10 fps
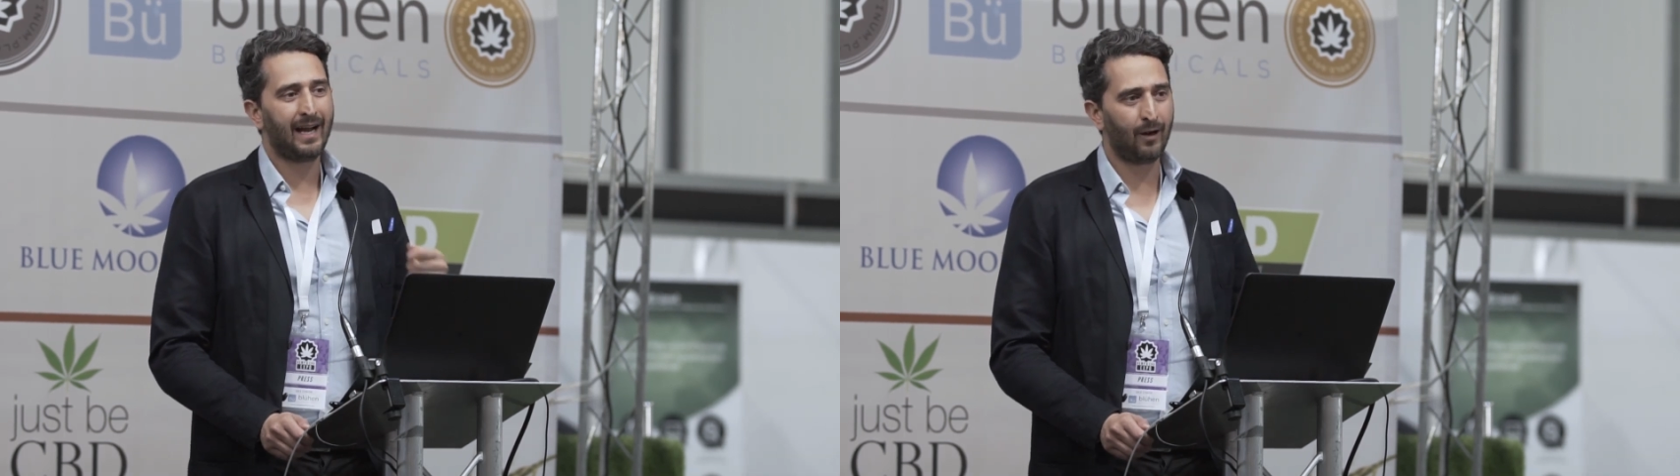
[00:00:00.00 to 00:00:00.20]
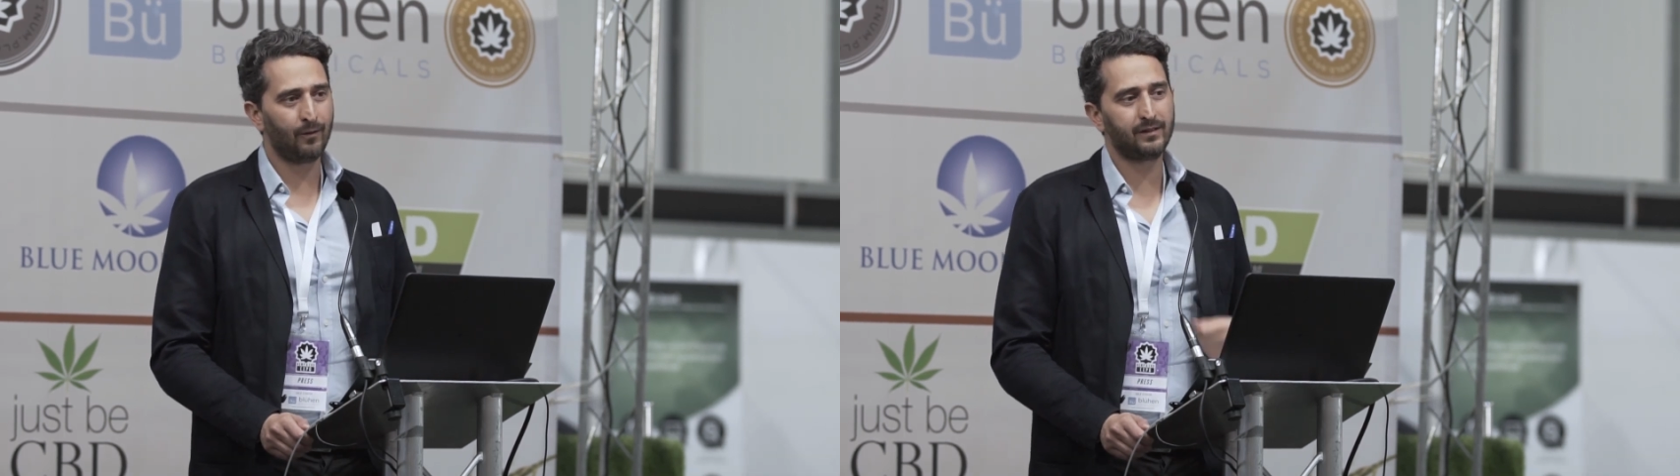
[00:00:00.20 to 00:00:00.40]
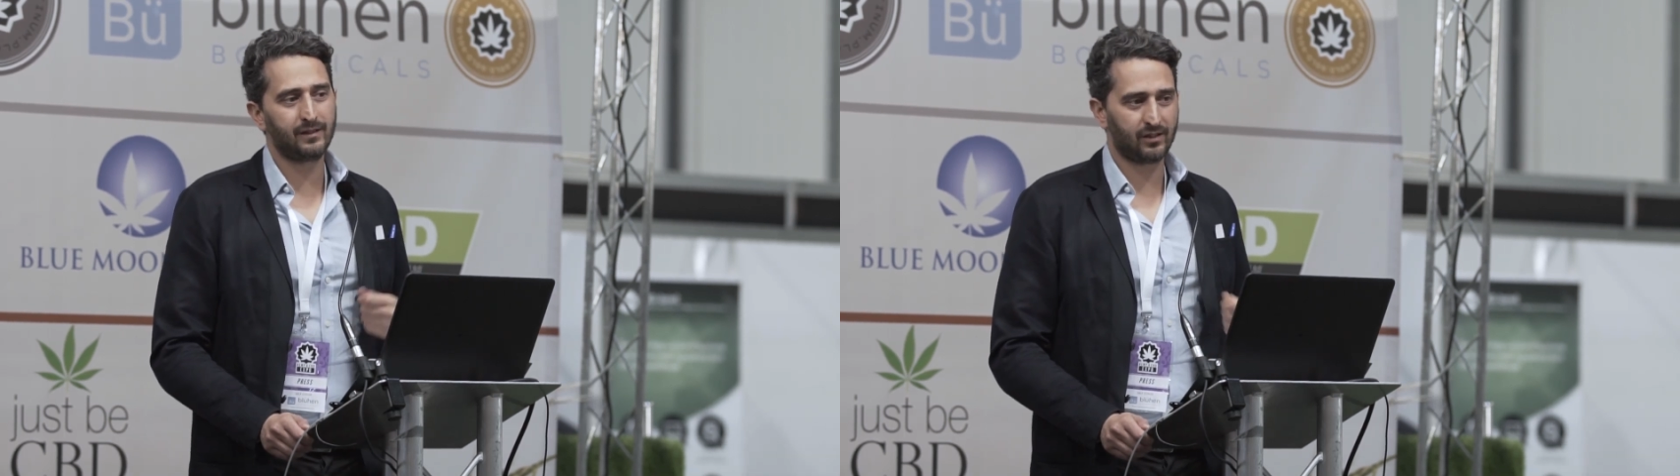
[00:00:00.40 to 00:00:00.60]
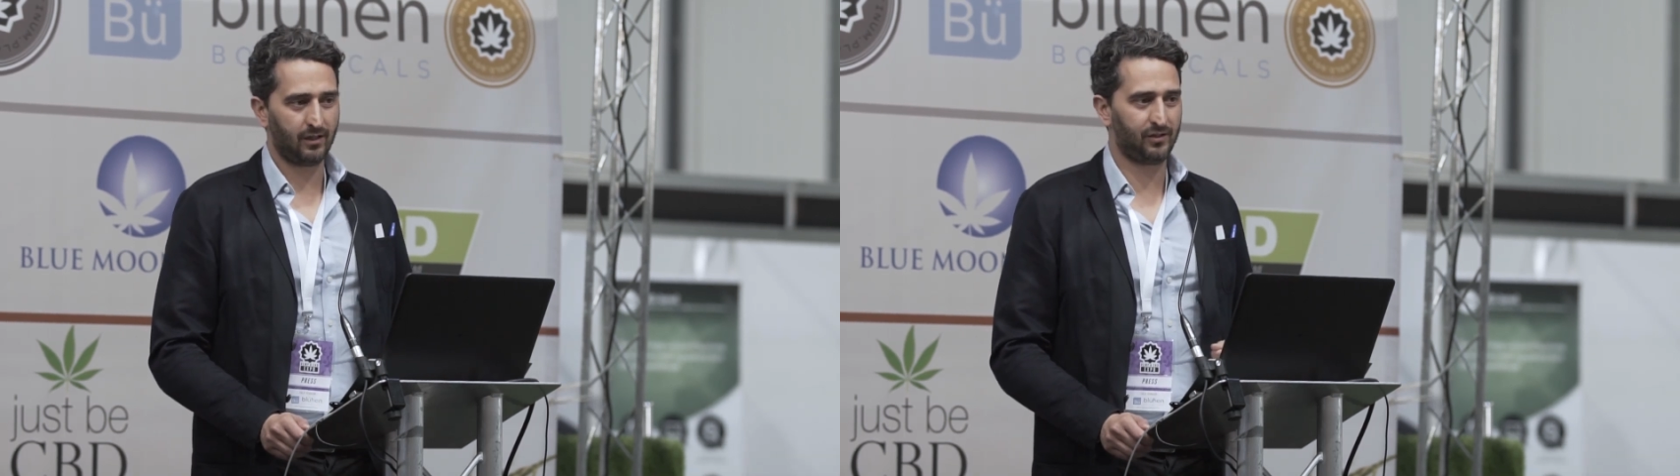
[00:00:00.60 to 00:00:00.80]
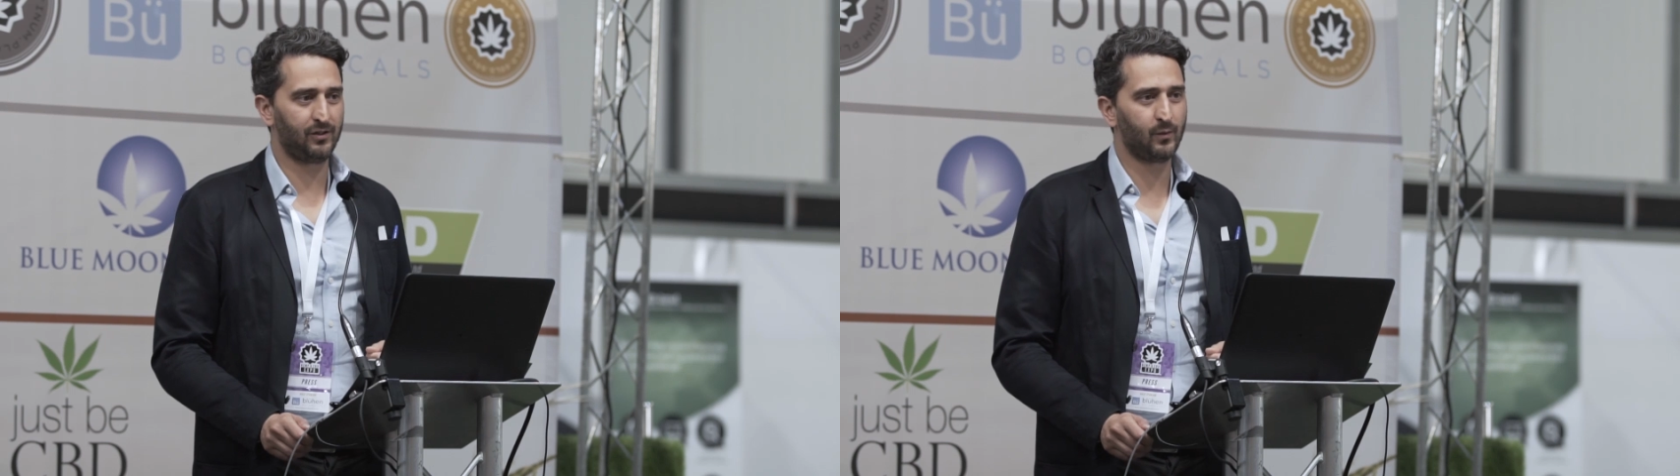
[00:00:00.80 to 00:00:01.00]
how the
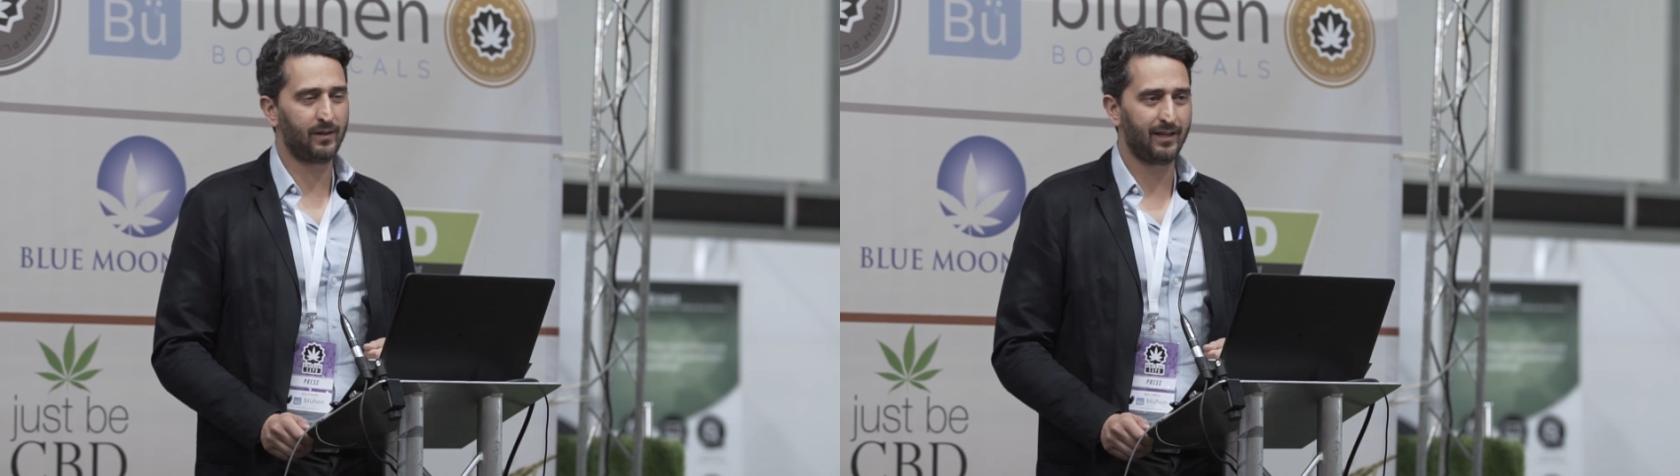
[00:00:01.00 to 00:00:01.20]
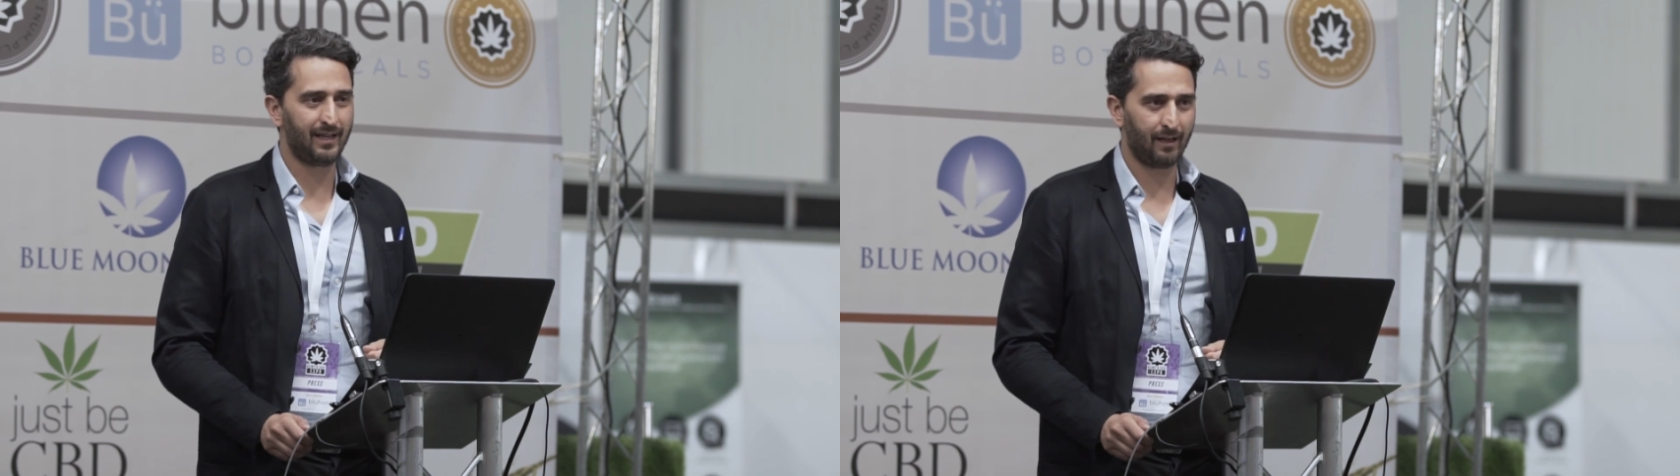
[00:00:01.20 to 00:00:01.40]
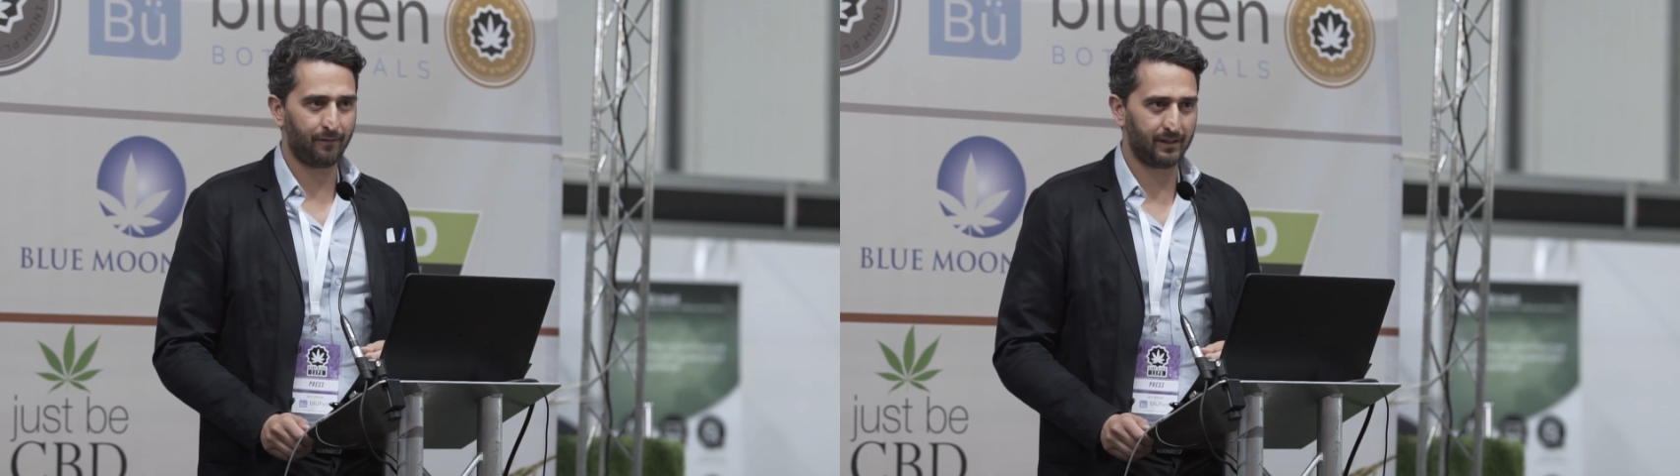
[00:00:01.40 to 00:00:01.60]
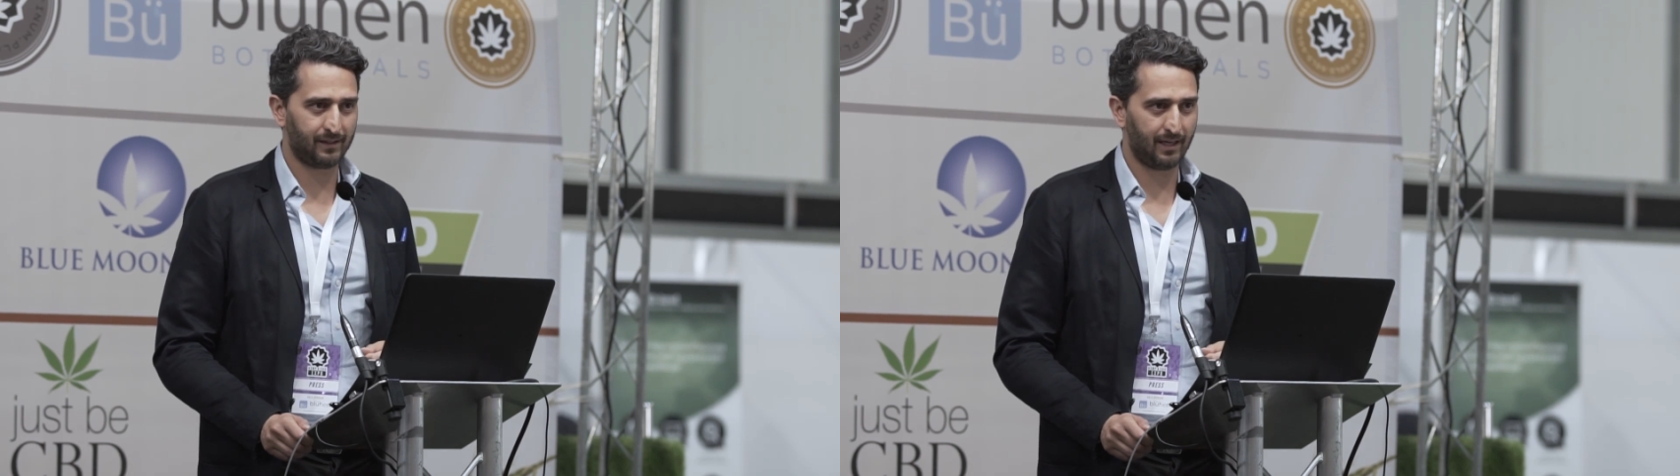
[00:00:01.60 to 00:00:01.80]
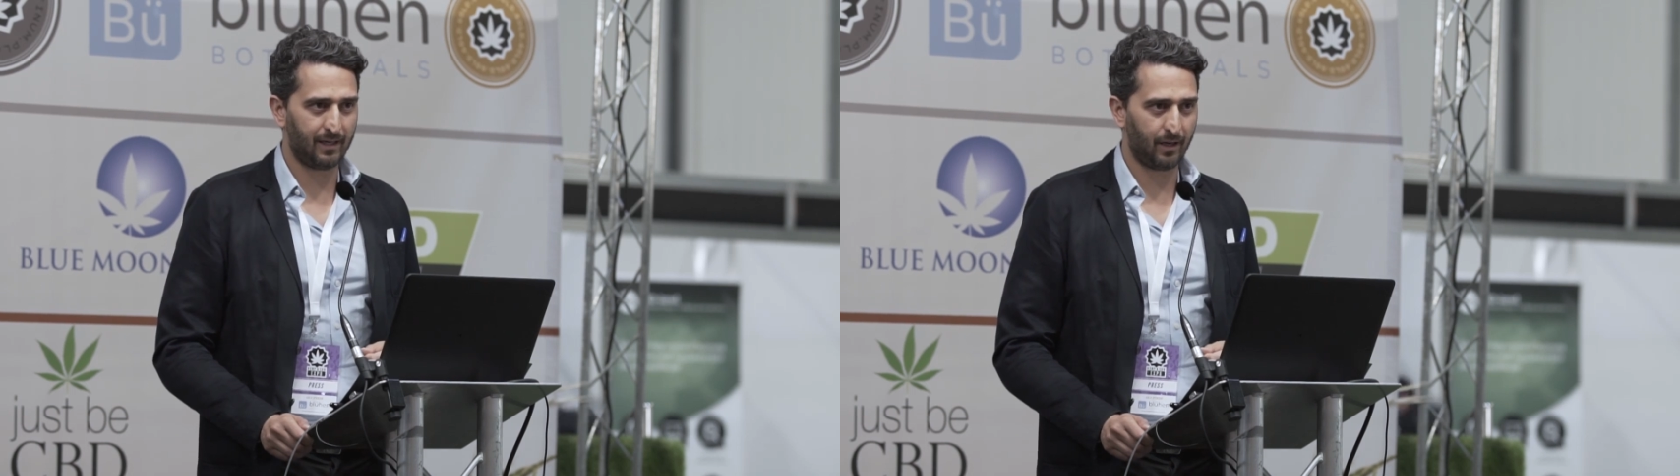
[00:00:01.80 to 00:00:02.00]
discussions with the
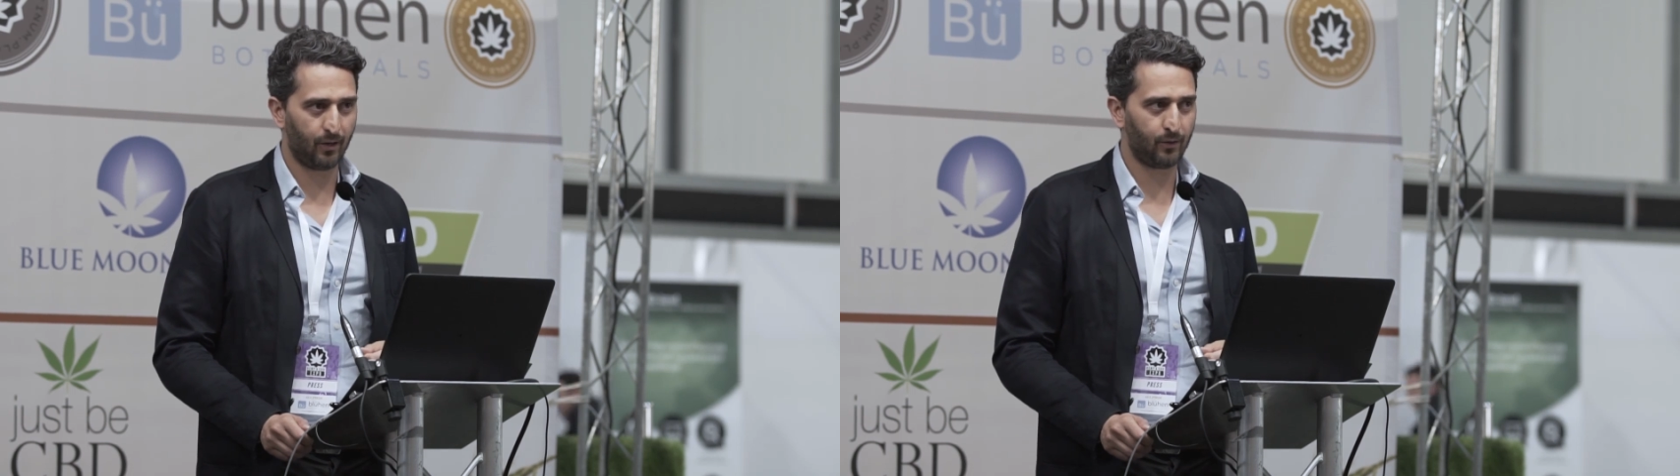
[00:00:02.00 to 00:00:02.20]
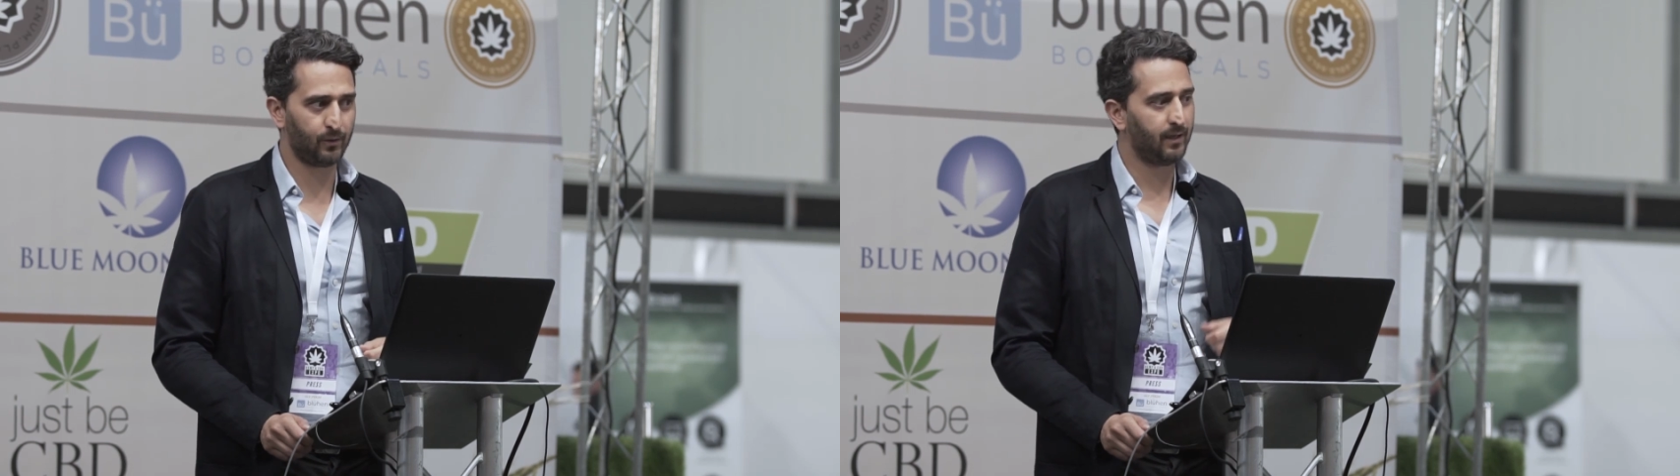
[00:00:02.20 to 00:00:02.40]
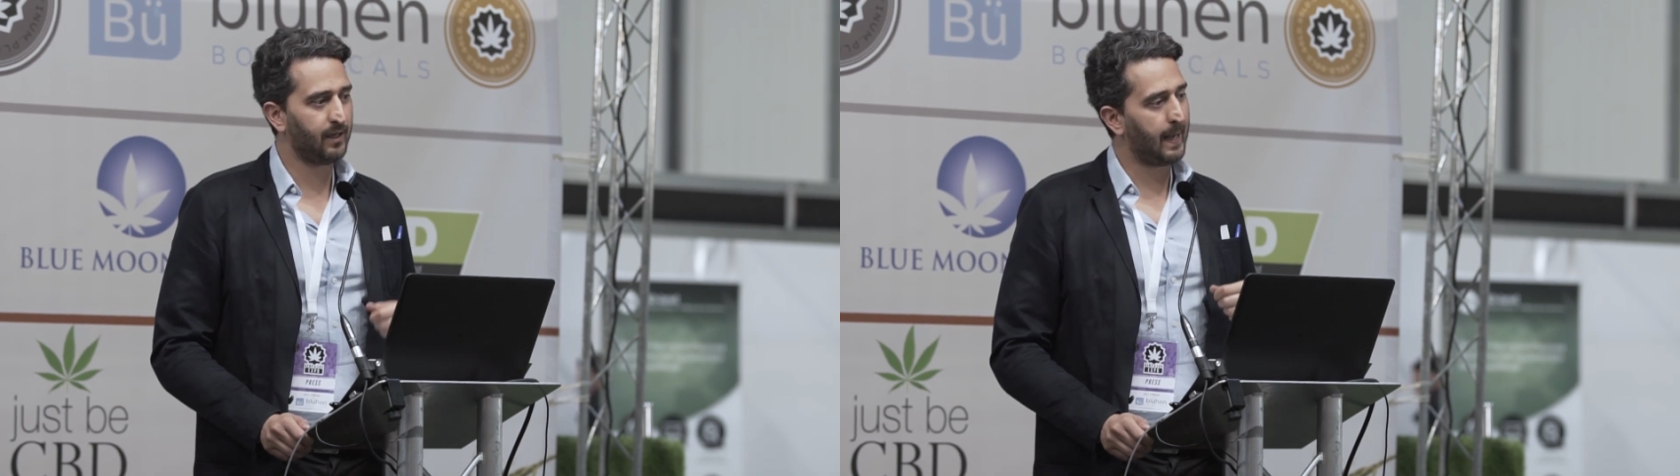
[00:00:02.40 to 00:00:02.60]
EFSA go,